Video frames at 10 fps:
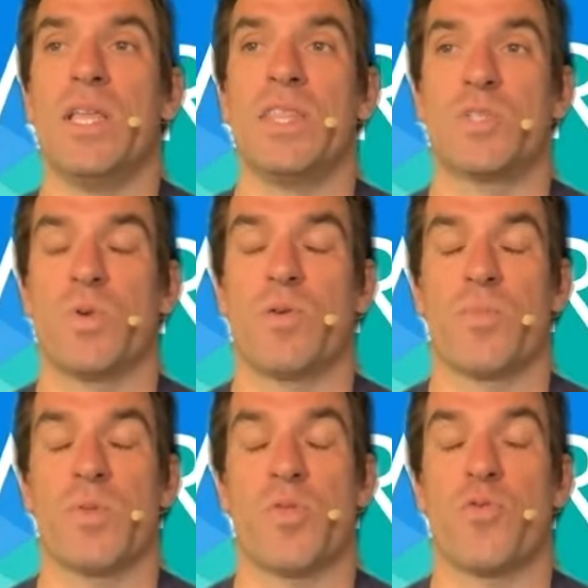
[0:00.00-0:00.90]
This week, we're up
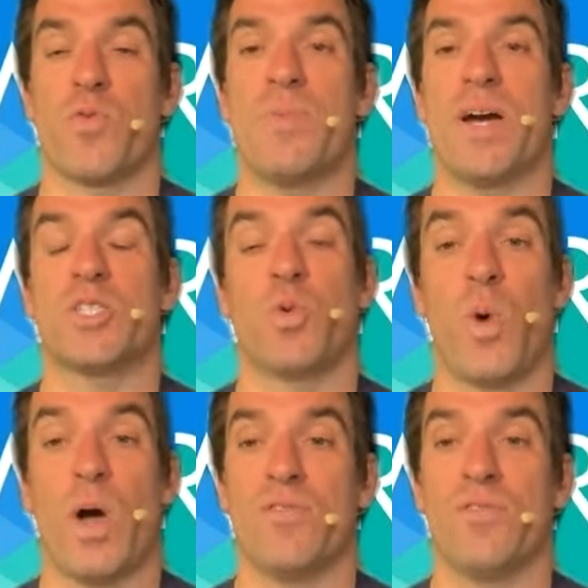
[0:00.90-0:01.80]
to 3 by
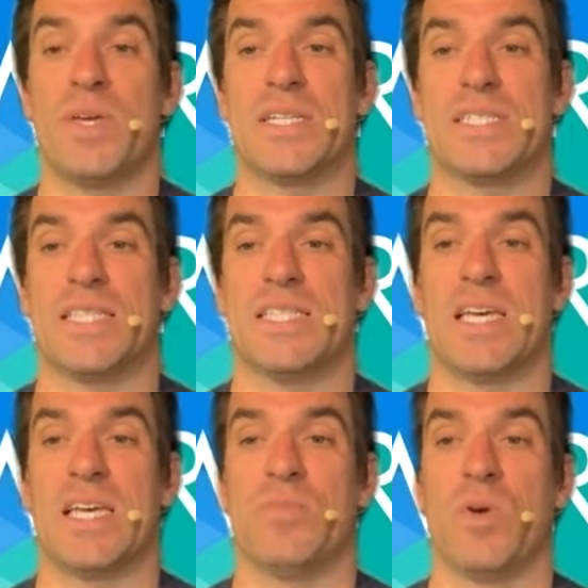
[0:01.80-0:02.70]
12 minutes on the
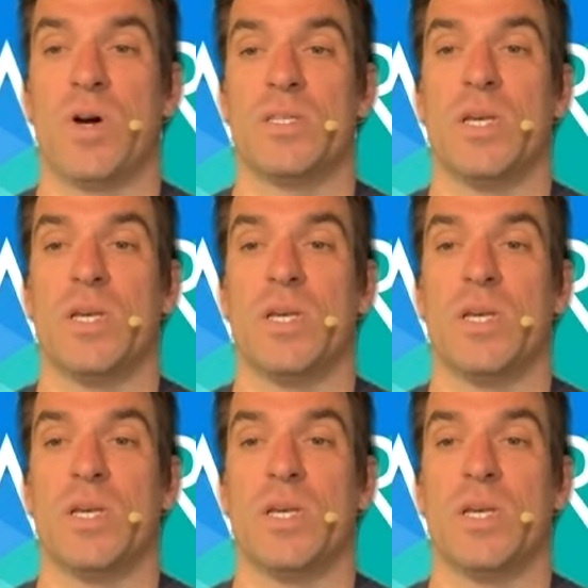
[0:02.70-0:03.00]
tempo run.